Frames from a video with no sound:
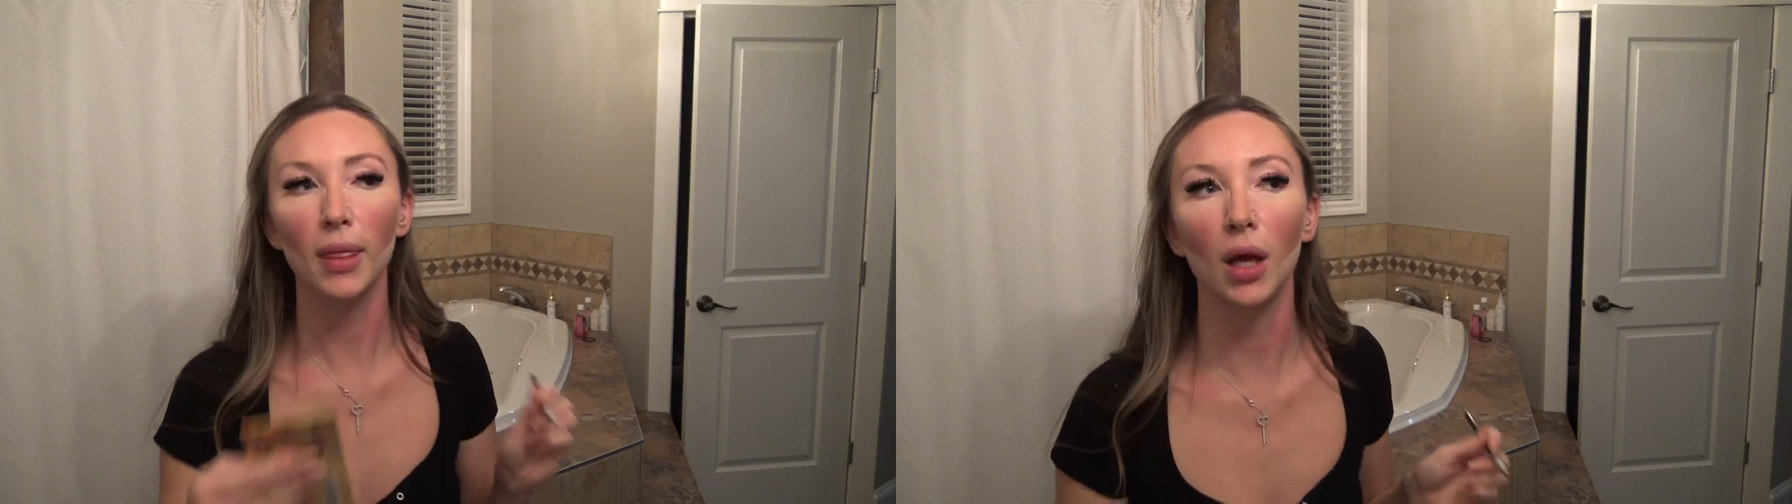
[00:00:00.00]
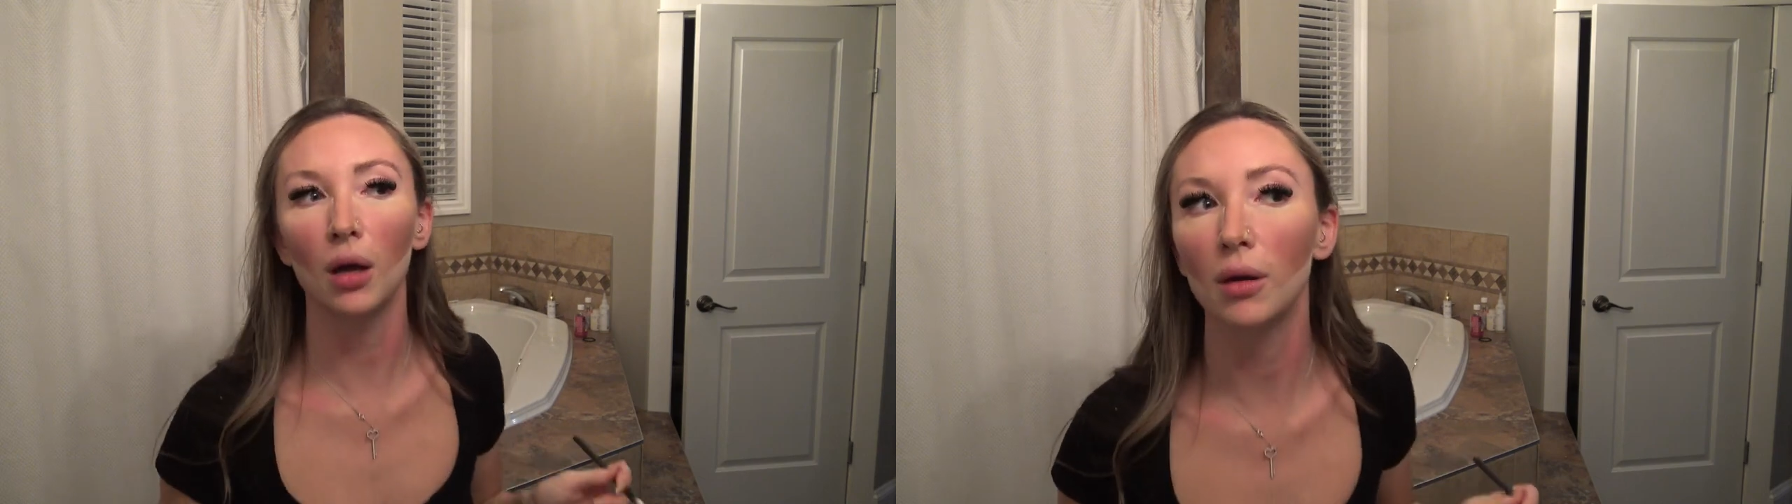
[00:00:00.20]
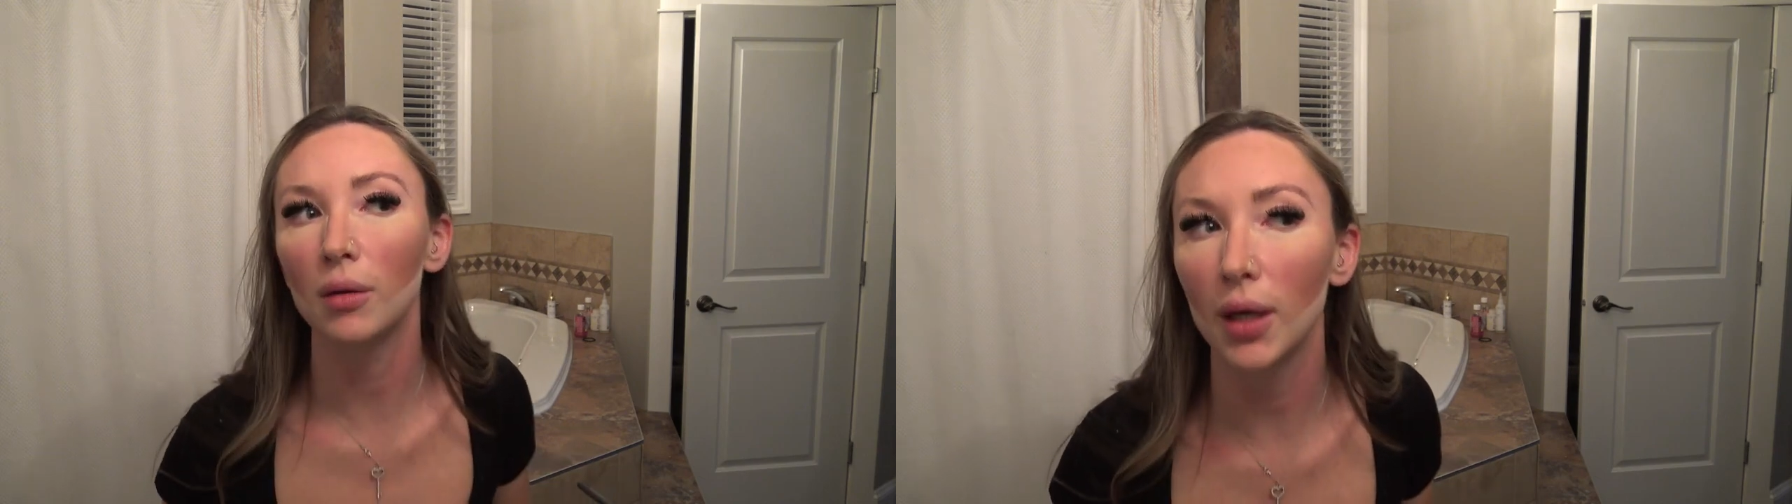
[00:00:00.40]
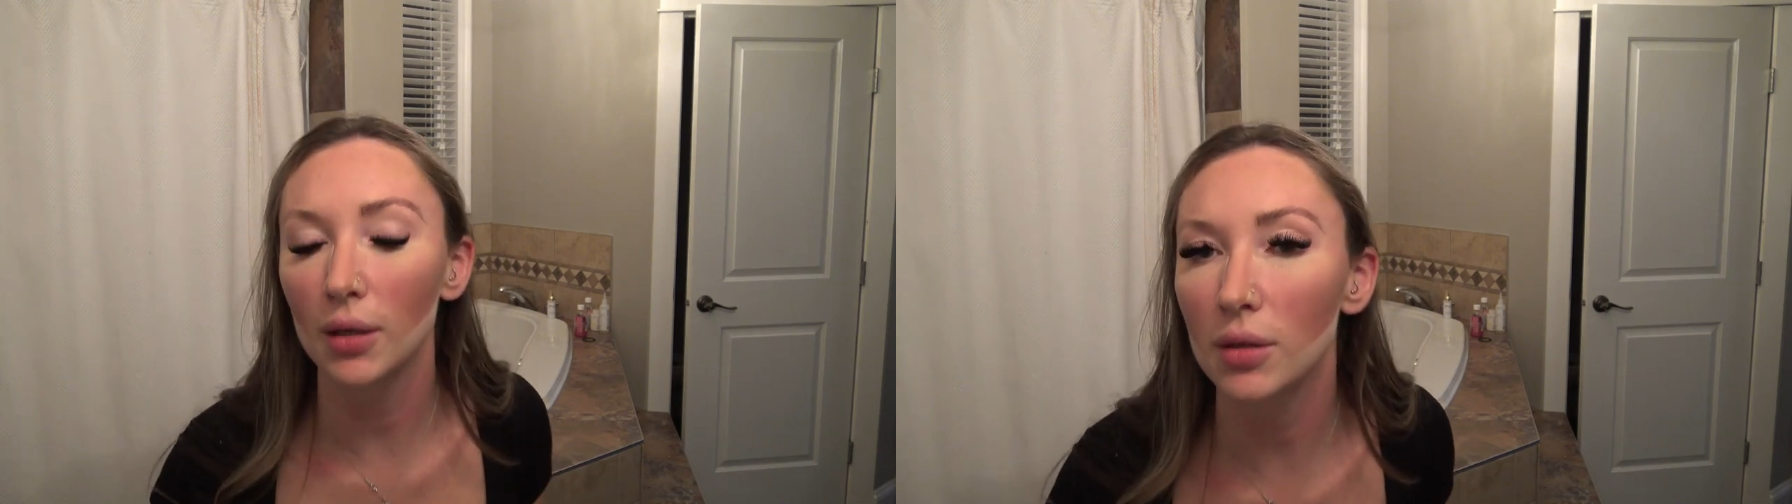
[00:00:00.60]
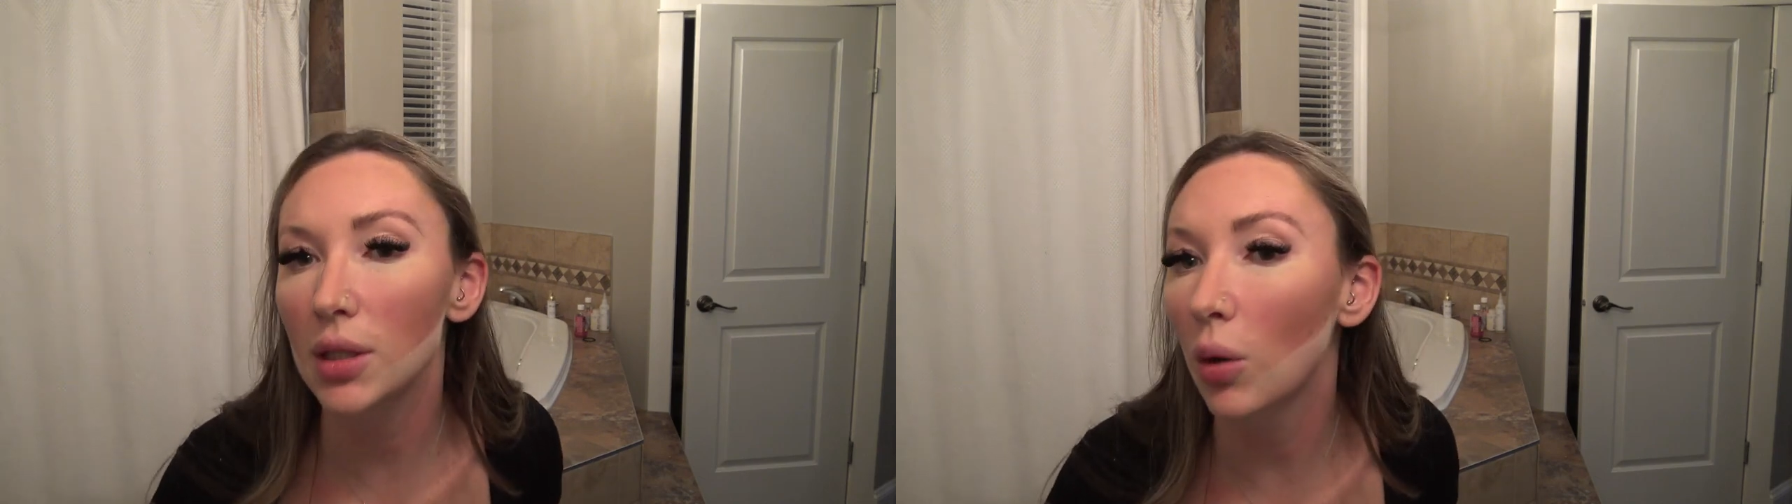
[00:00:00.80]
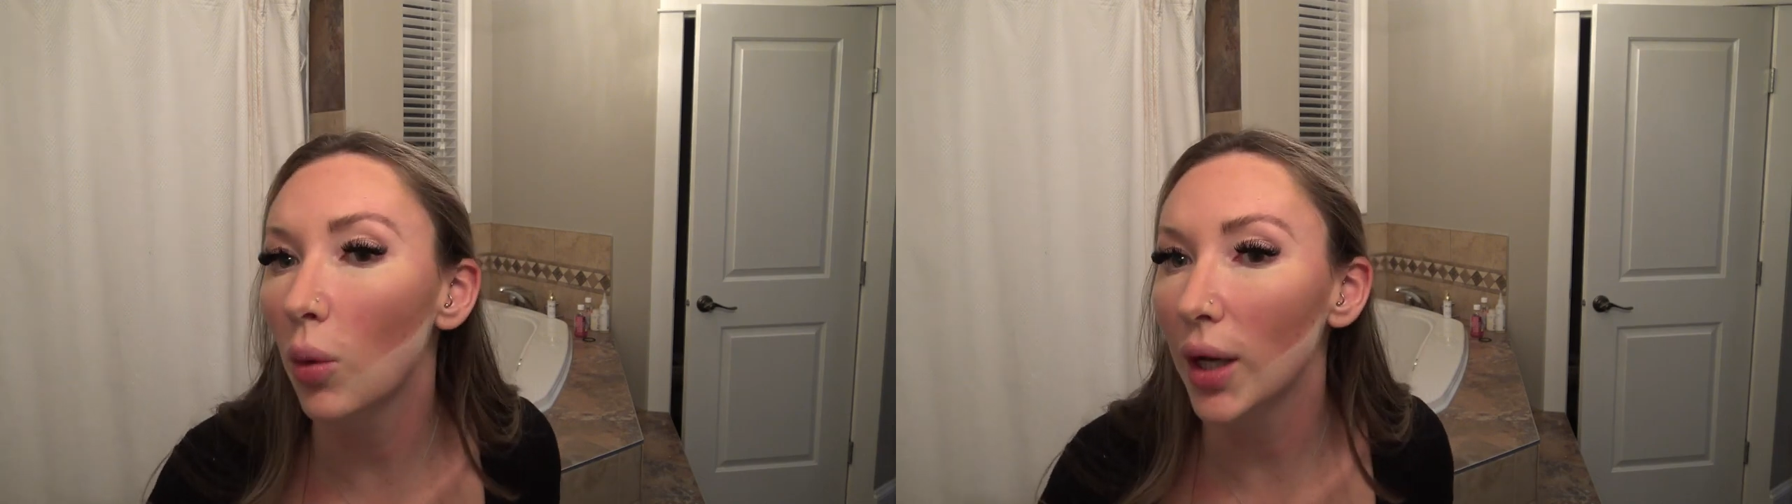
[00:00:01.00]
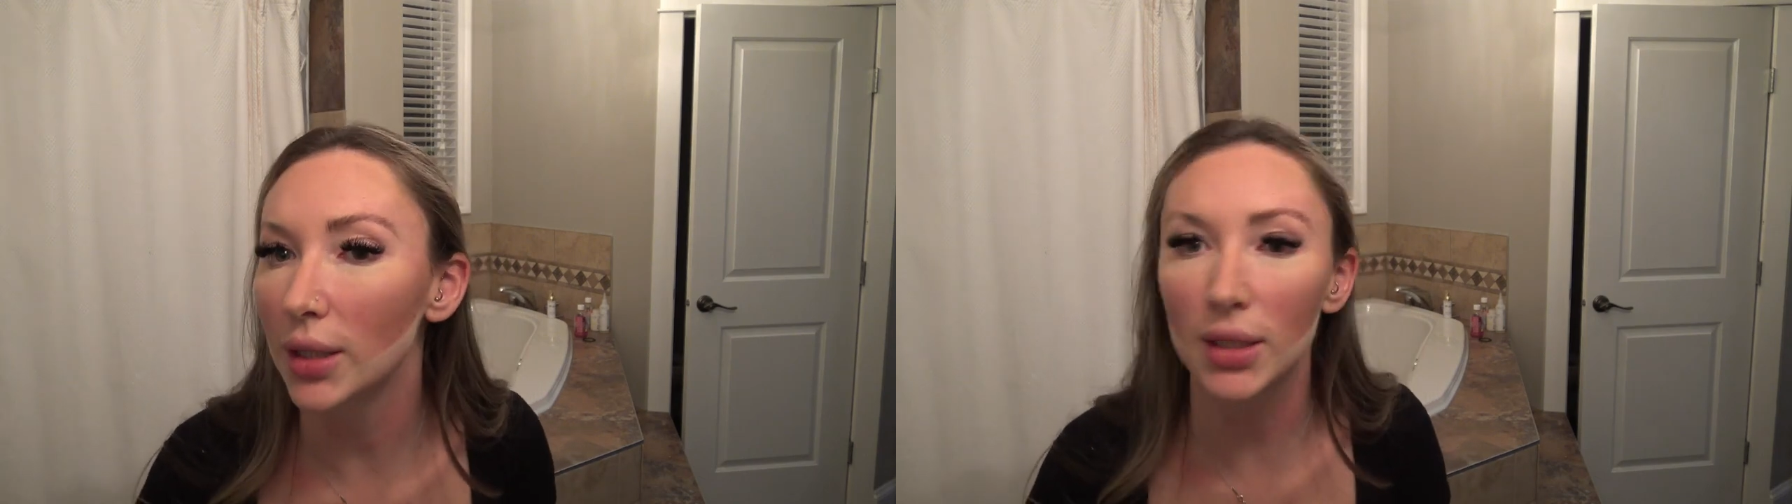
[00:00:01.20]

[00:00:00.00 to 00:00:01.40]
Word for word: There, okay, so one